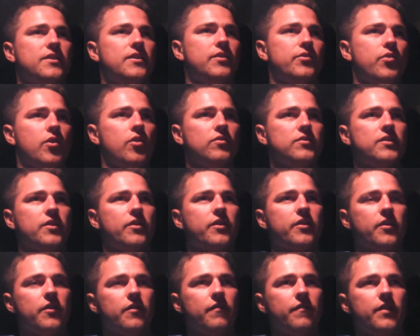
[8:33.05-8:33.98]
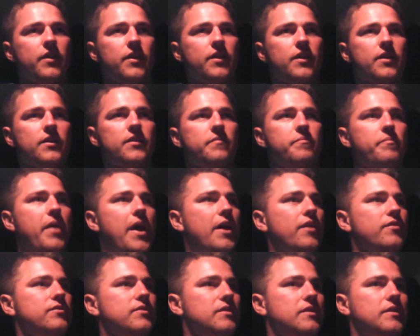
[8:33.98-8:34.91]
The roads are curvy and
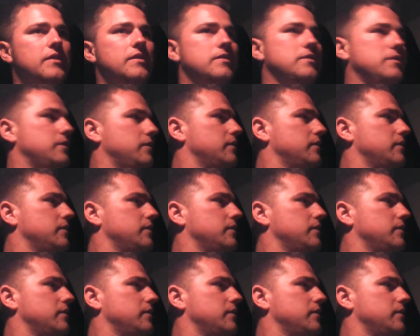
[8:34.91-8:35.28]
mountains.